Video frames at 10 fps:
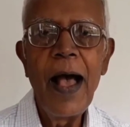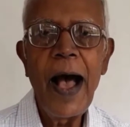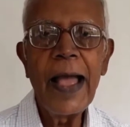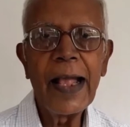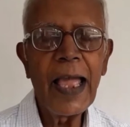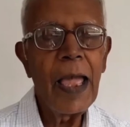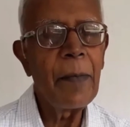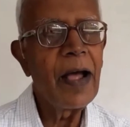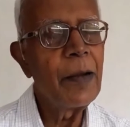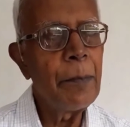I came
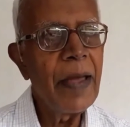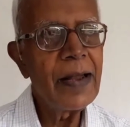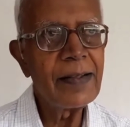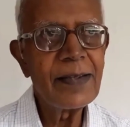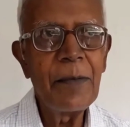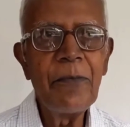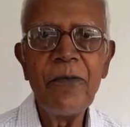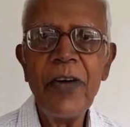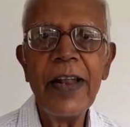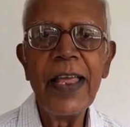and met some
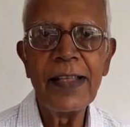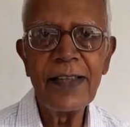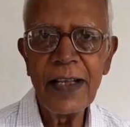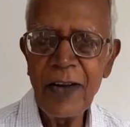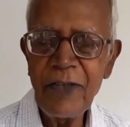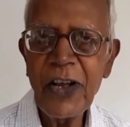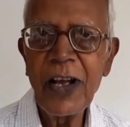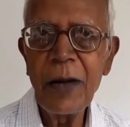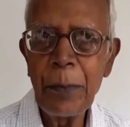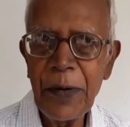very
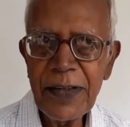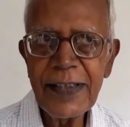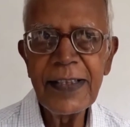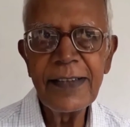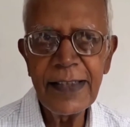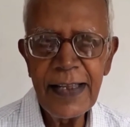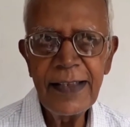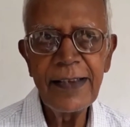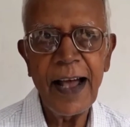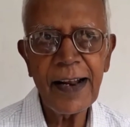significant persons in
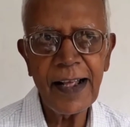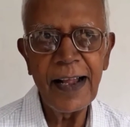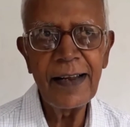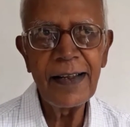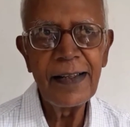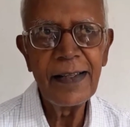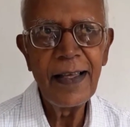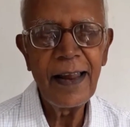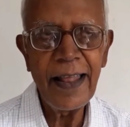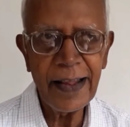Jharkhand,
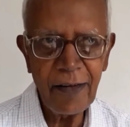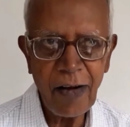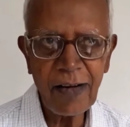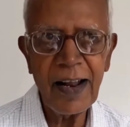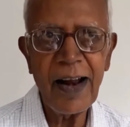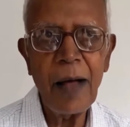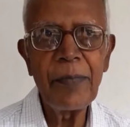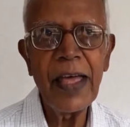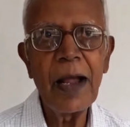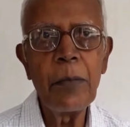like Dr.
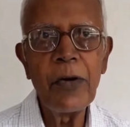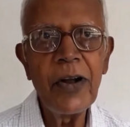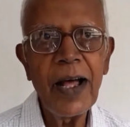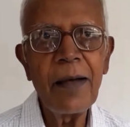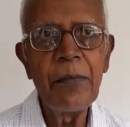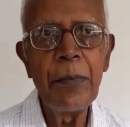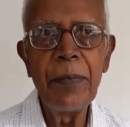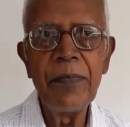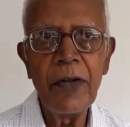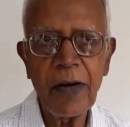Ramdayal Munda,
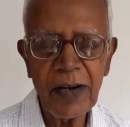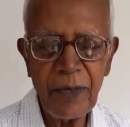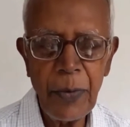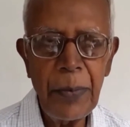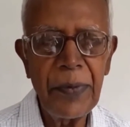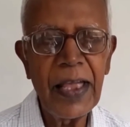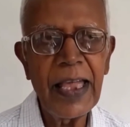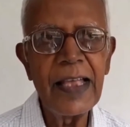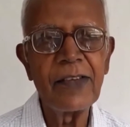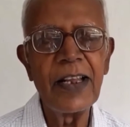Dr. B.P.
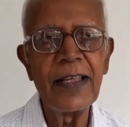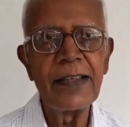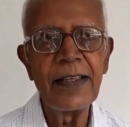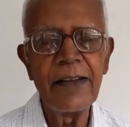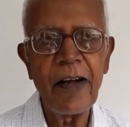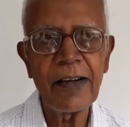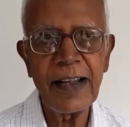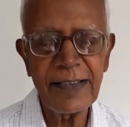Kesi, Dr.